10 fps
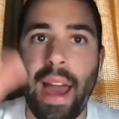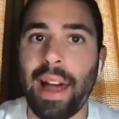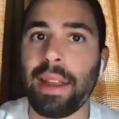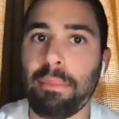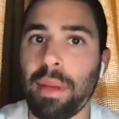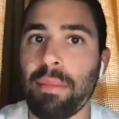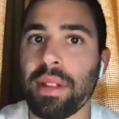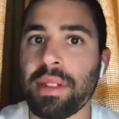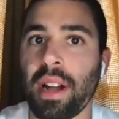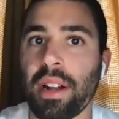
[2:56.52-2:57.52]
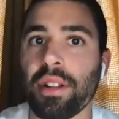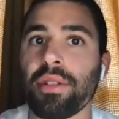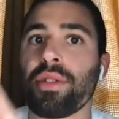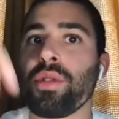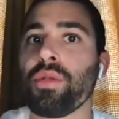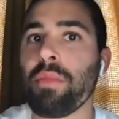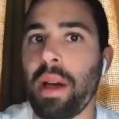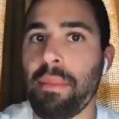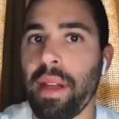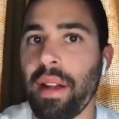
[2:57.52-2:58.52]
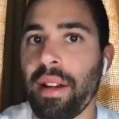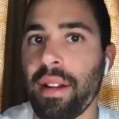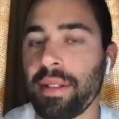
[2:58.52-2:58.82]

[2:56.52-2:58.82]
adding Bib and Tucker to my beer.